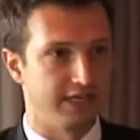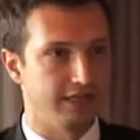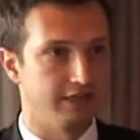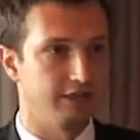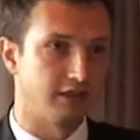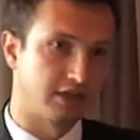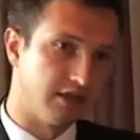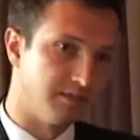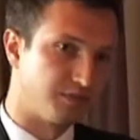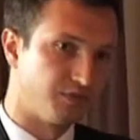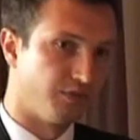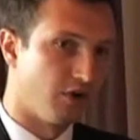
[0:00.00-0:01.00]
data that
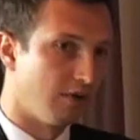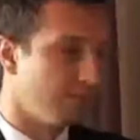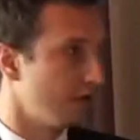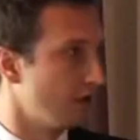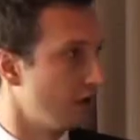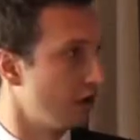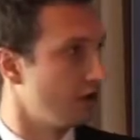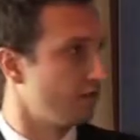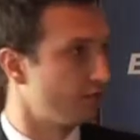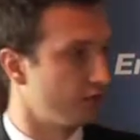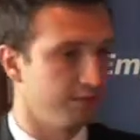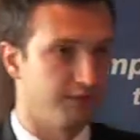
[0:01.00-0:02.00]
comes from, uh,
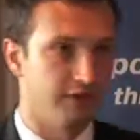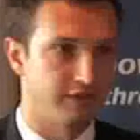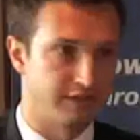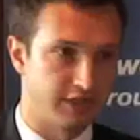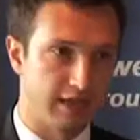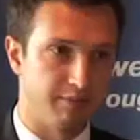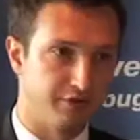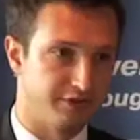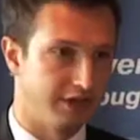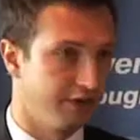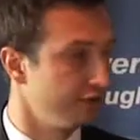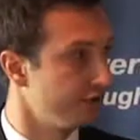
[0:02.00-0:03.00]
from the
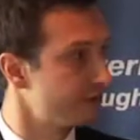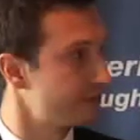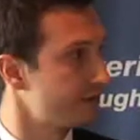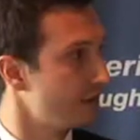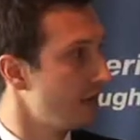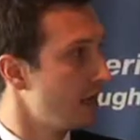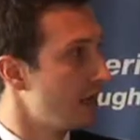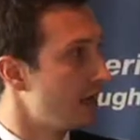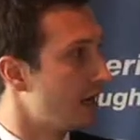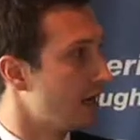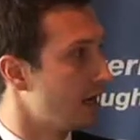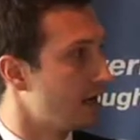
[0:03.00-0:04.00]
cyber terrorists,
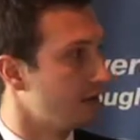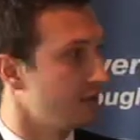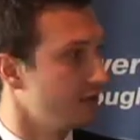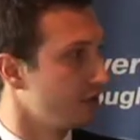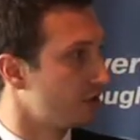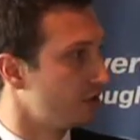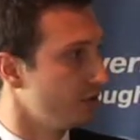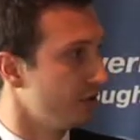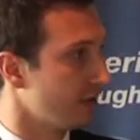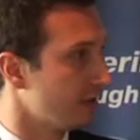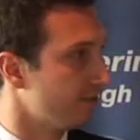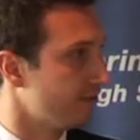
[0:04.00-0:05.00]
uh,
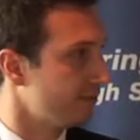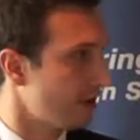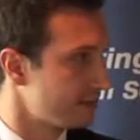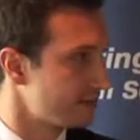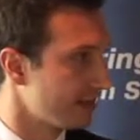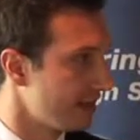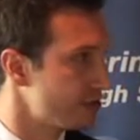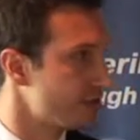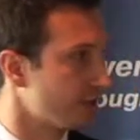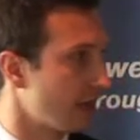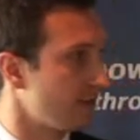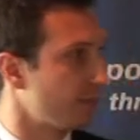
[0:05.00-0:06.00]
including
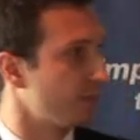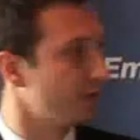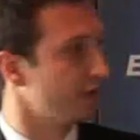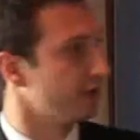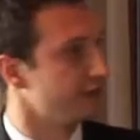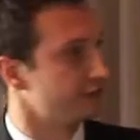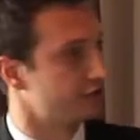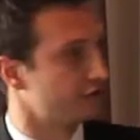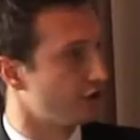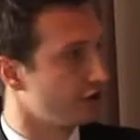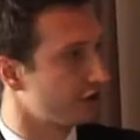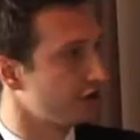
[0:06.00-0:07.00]
investigation capabilities,
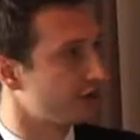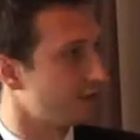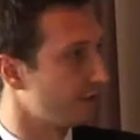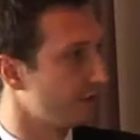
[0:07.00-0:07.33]
target